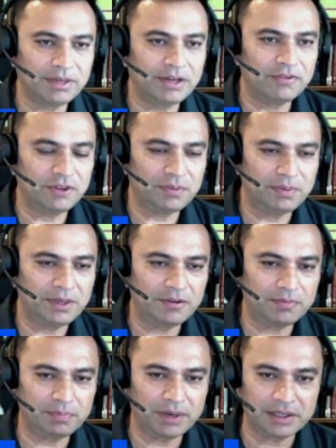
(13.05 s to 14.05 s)
V P of
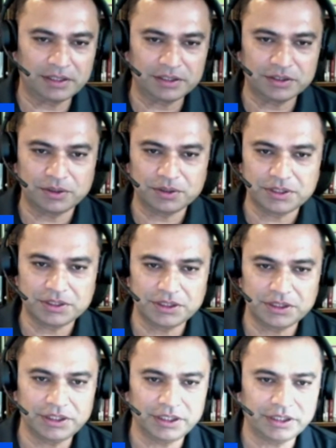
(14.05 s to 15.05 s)
Partner Solution
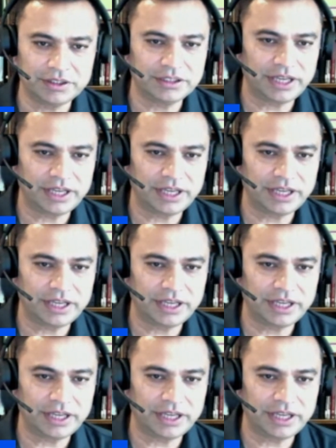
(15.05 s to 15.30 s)
Engineer